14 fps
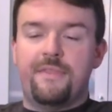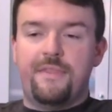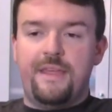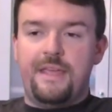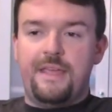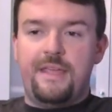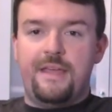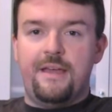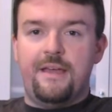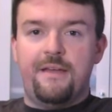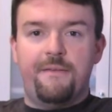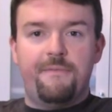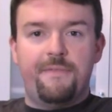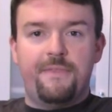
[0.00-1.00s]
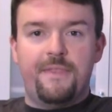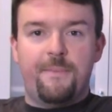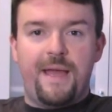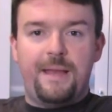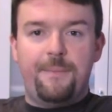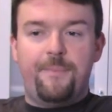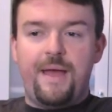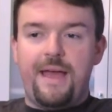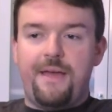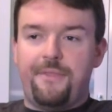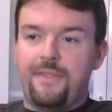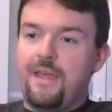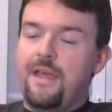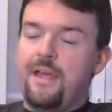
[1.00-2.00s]
the main
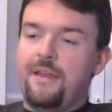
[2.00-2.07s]
path.